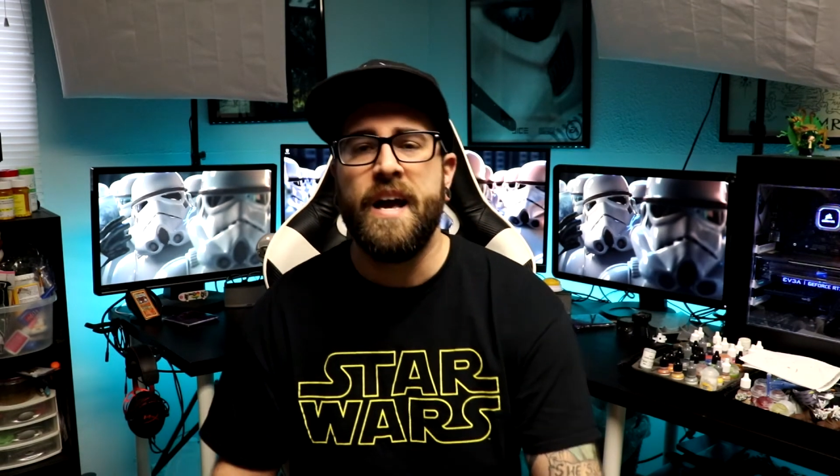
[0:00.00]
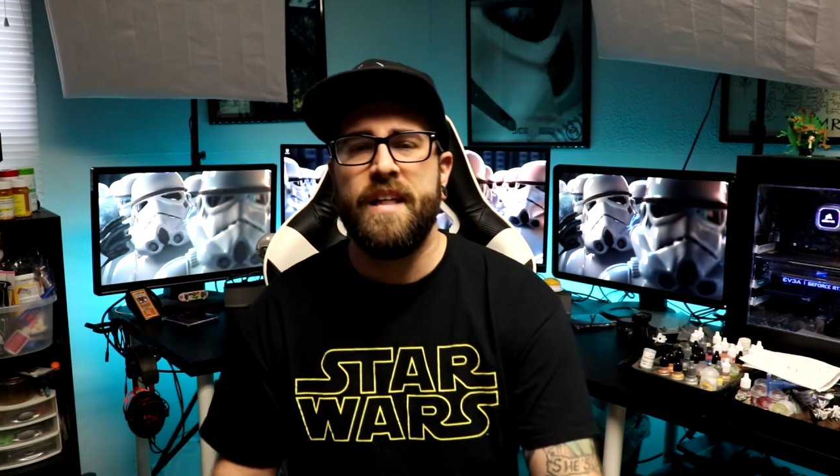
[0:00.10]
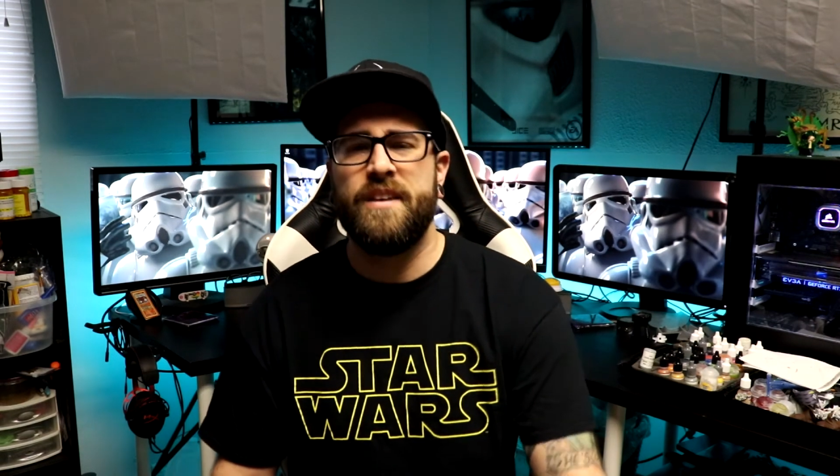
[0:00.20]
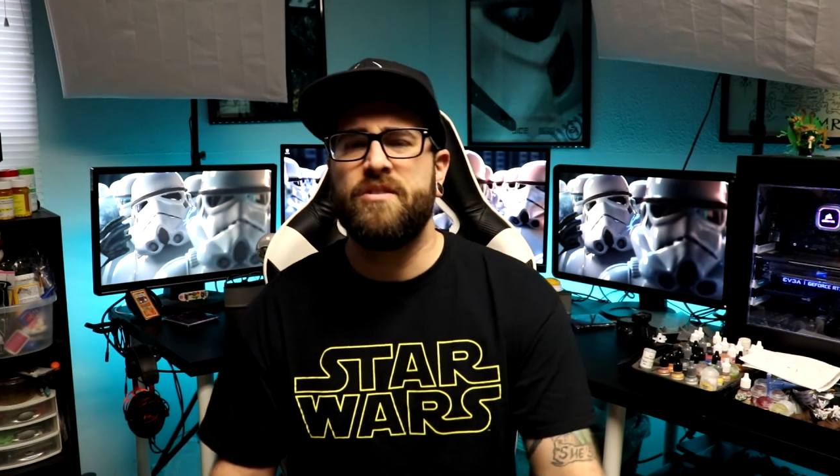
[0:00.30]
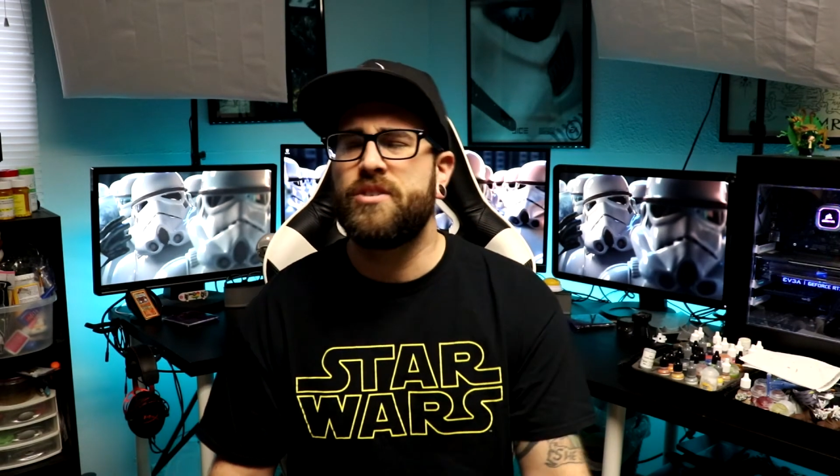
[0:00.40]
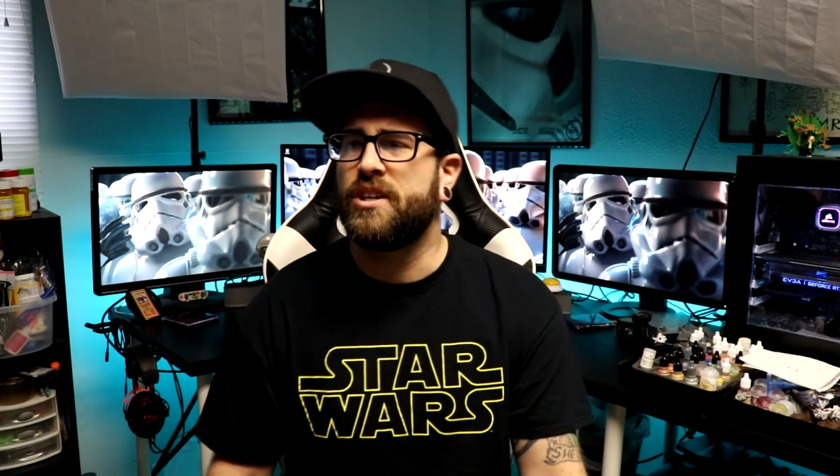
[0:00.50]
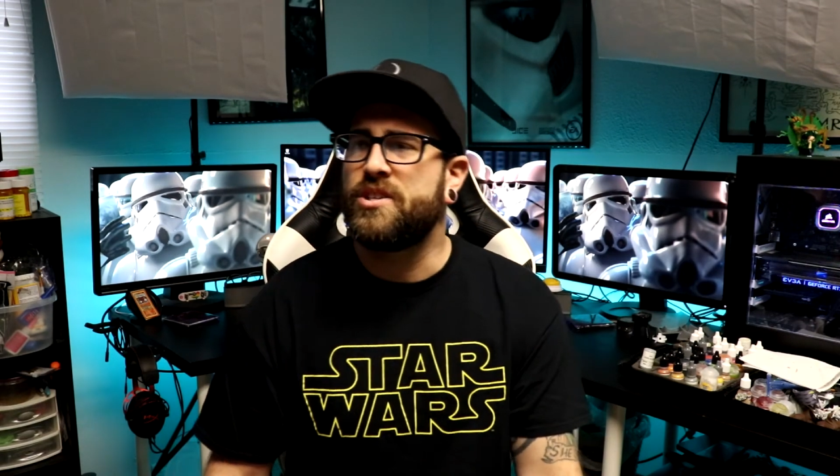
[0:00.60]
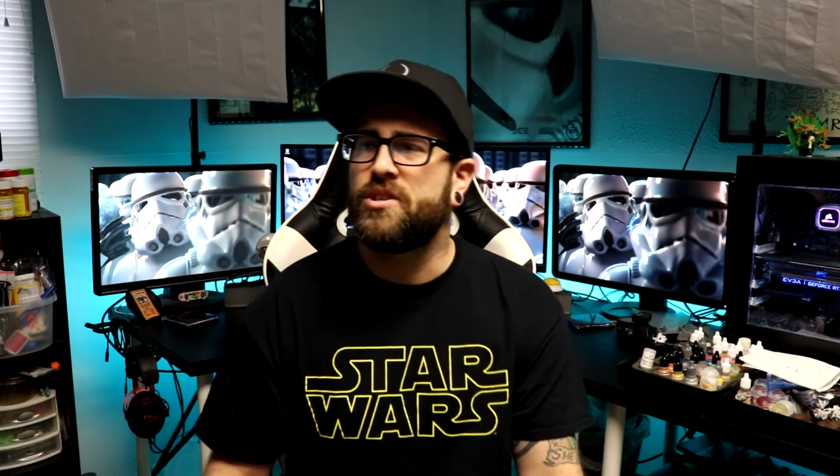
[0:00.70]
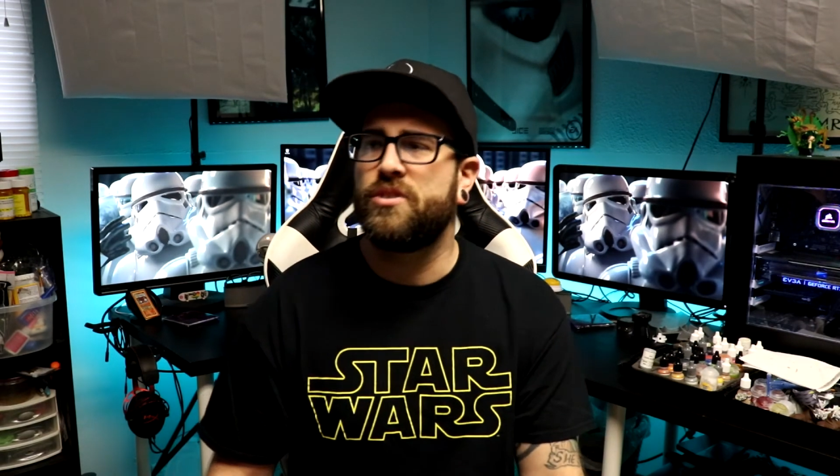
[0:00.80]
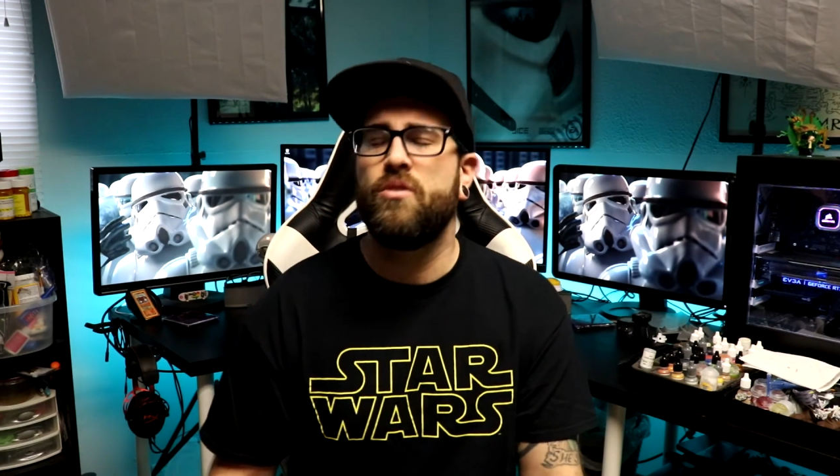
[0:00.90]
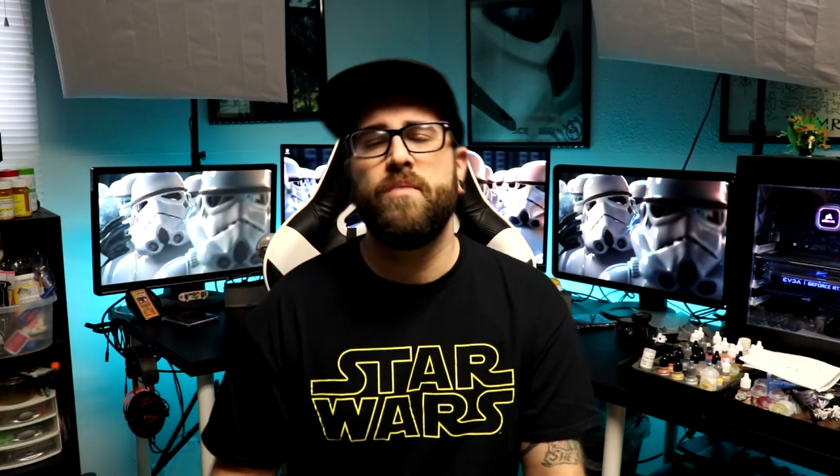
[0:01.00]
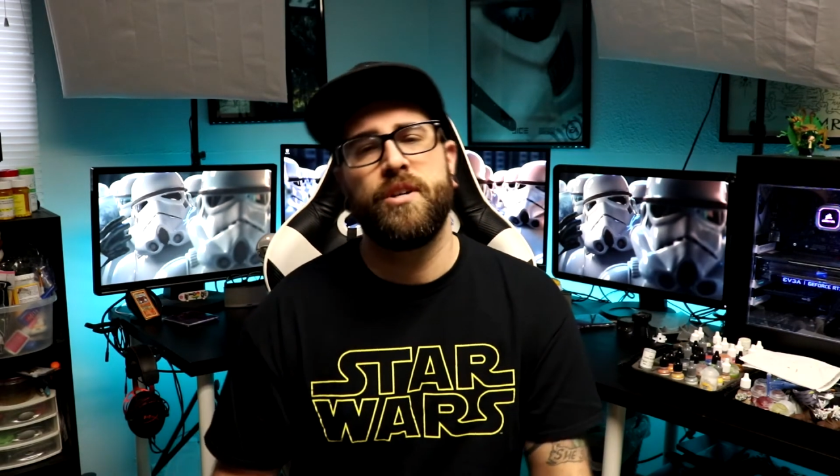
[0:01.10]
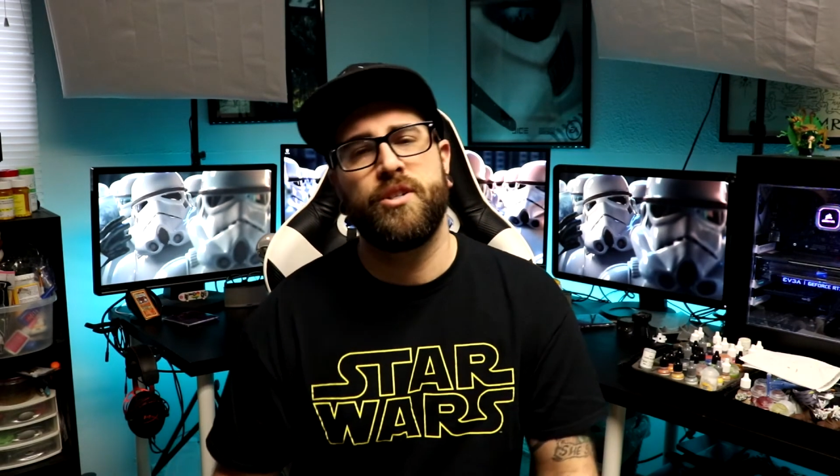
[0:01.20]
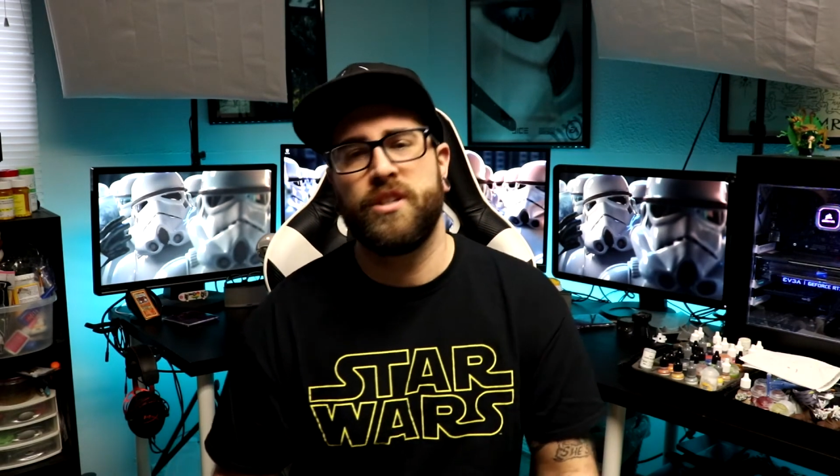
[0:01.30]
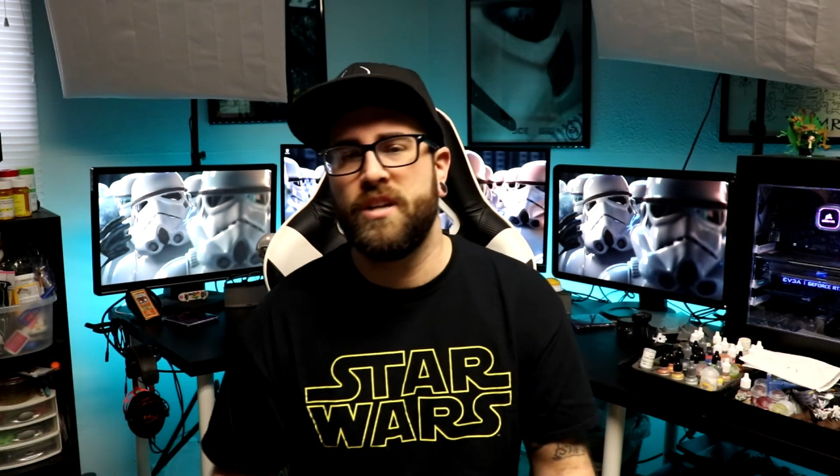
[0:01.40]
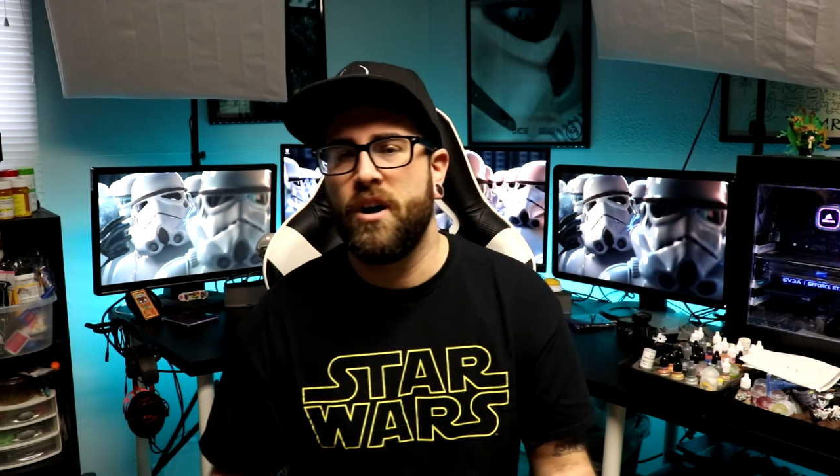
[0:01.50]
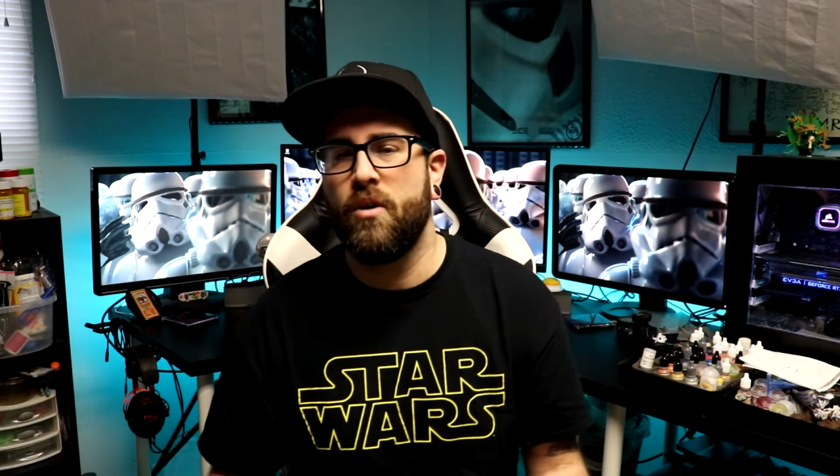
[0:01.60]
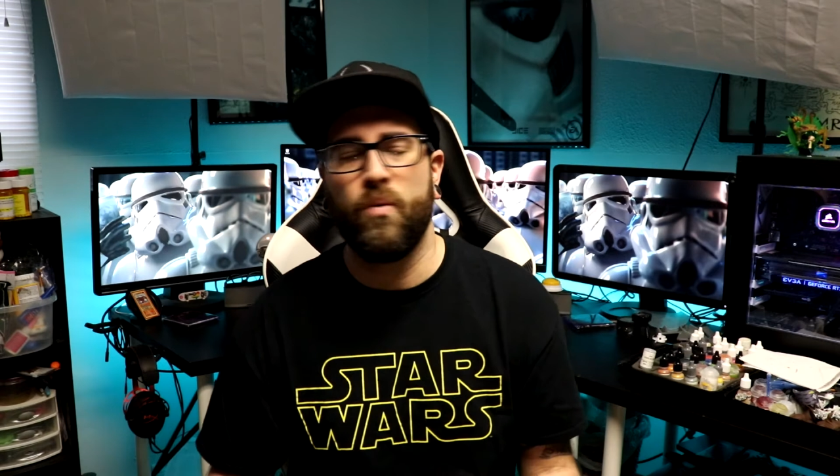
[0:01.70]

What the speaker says: There's just so much to know,